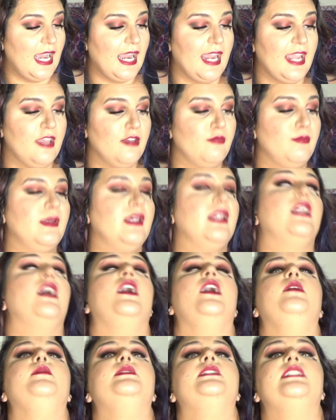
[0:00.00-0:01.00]
I have been
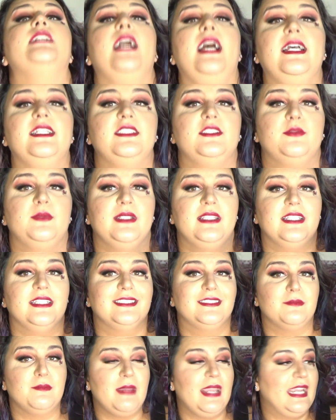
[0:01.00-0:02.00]
obsessed with
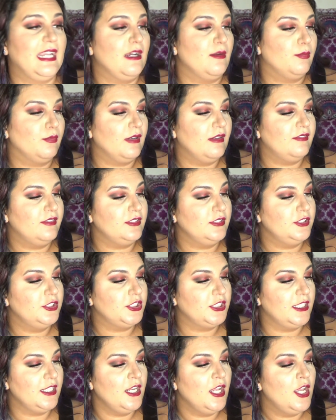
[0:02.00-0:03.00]
this Makeup
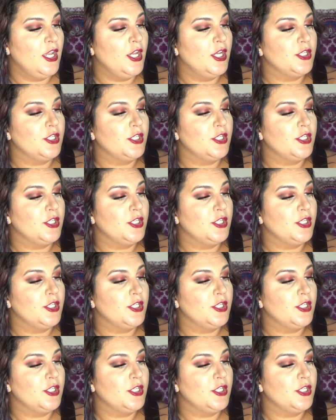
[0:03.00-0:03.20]
Revolution